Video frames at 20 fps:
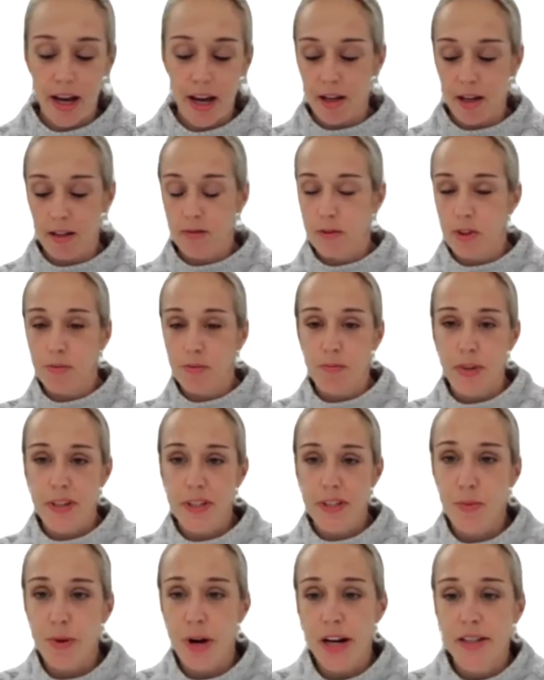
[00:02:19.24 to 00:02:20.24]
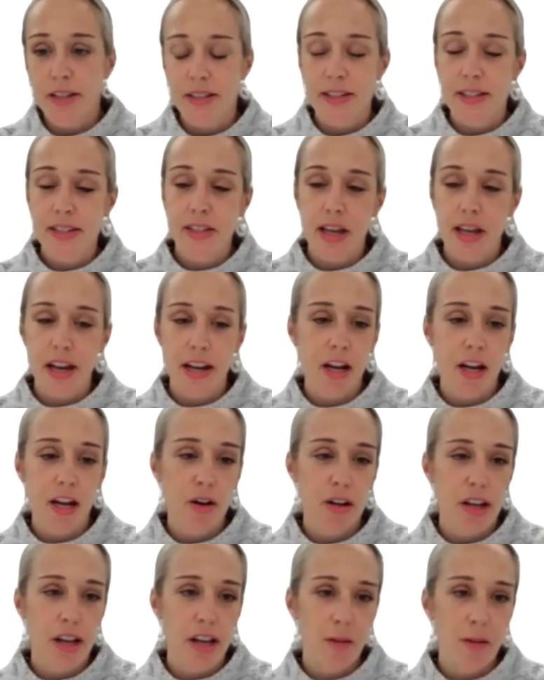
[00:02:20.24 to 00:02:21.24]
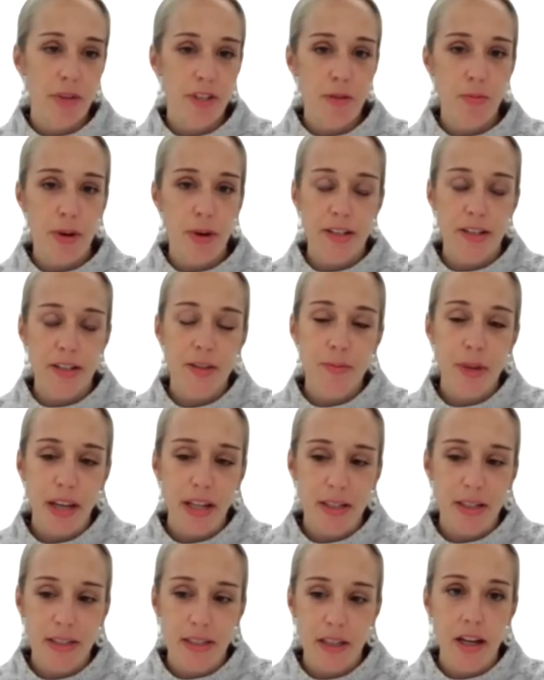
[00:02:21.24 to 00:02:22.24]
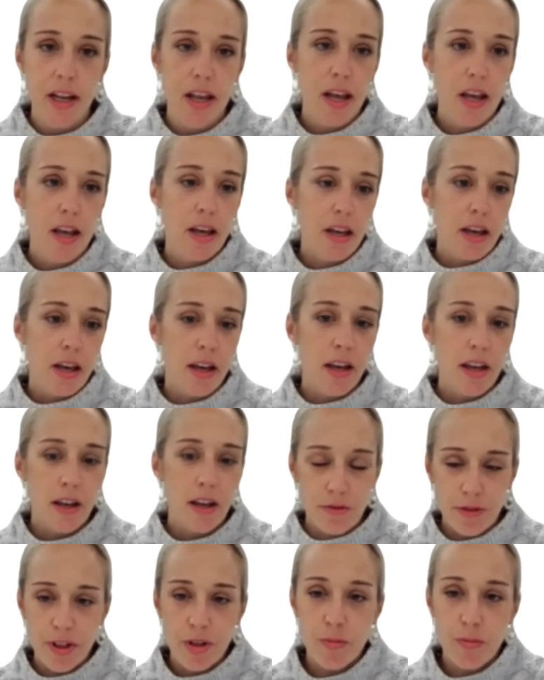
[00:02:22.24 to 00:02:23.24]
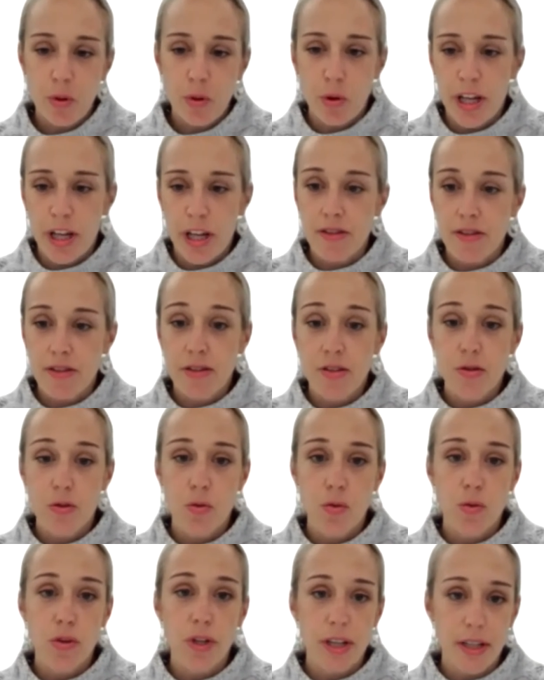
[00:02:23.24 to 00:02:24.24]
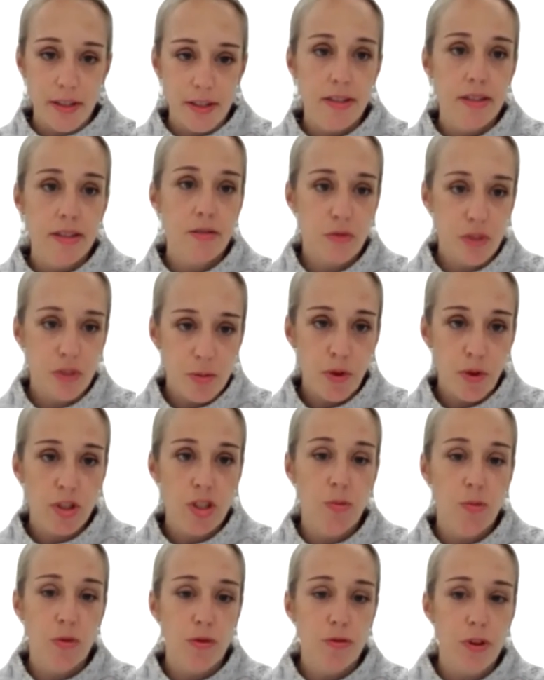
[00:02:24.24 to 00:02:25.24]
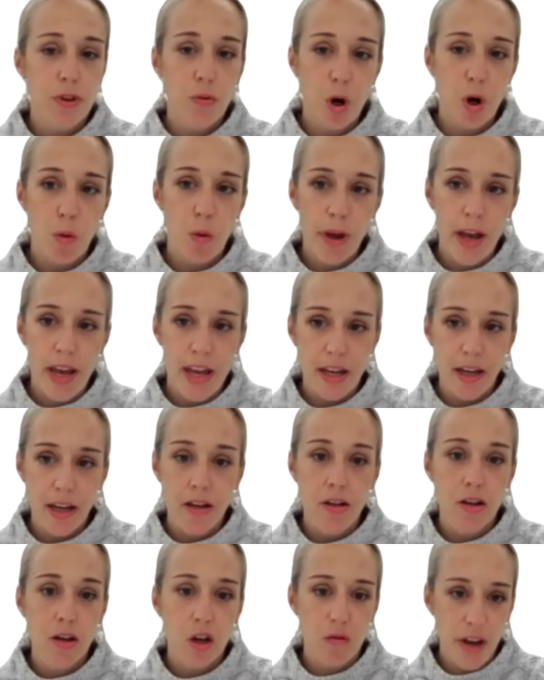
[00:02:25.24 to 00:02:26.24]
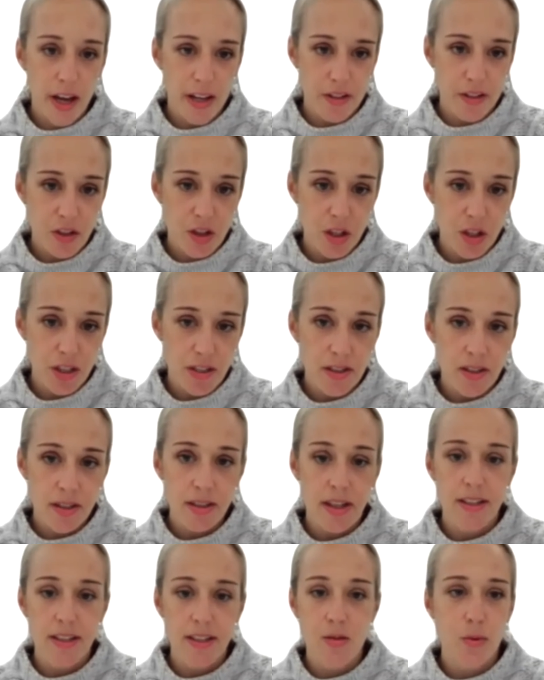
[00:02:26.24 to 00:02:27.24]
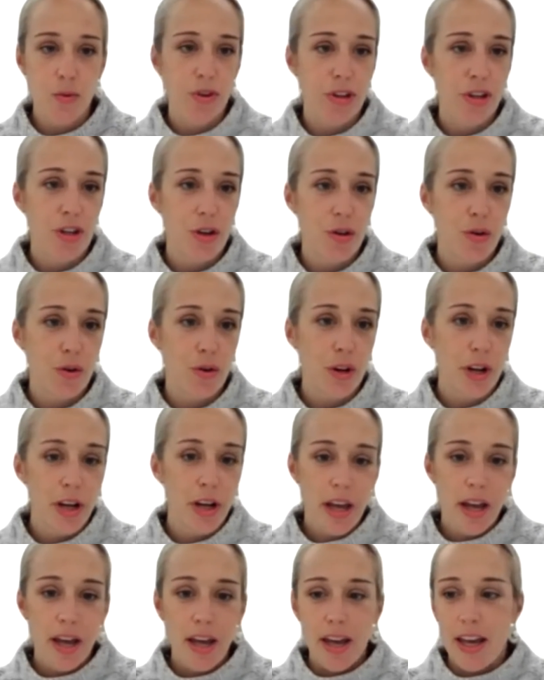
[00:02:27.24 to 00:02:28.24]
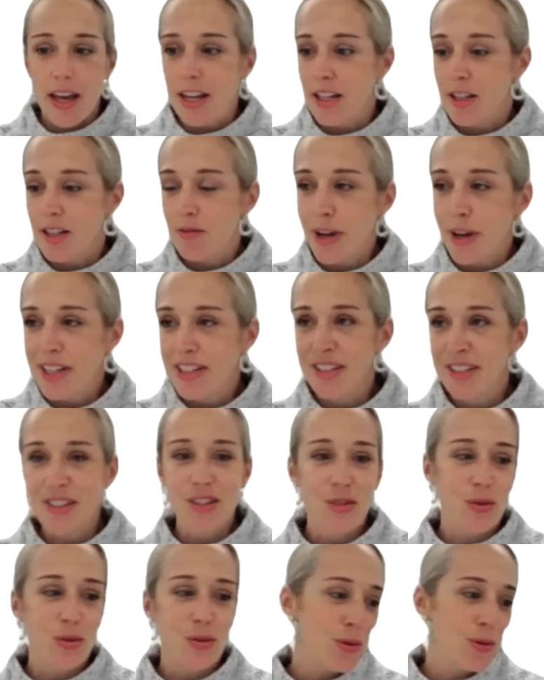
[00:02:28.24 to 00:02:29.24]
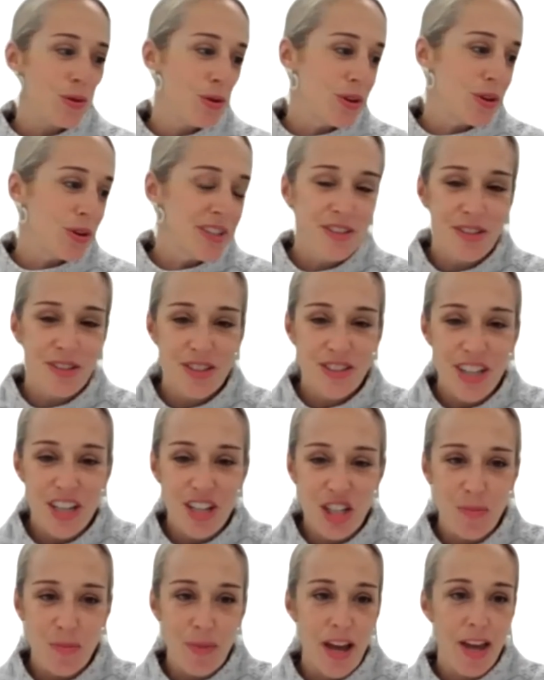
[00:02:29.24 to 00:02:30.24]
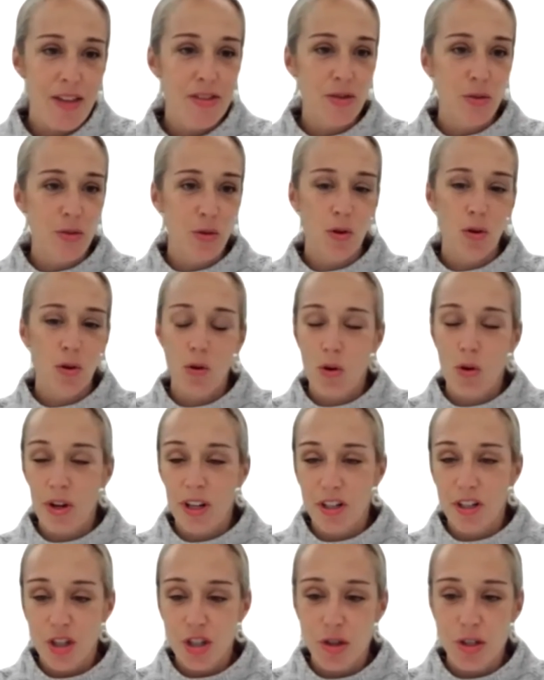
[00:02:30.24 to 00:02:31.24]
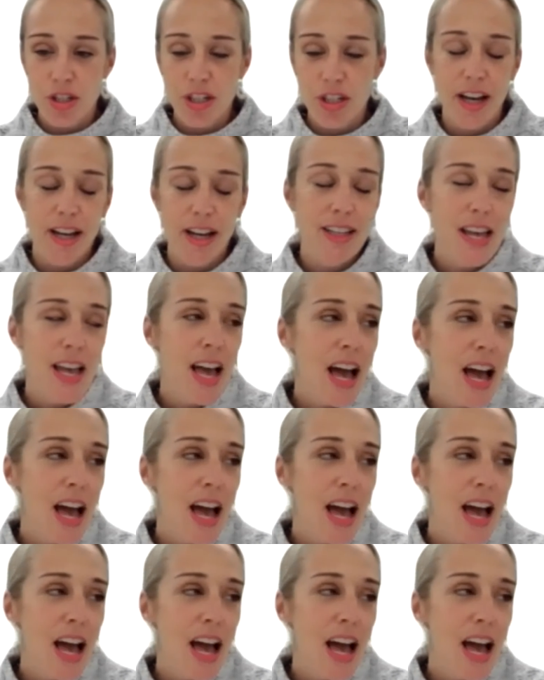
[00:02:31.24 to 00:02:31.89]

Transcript: are best practice in that area, and best practice means that every employee at the school is responsible for the well-being of our students. That's whether you're in maintenance or teaching maths or, or a tutor.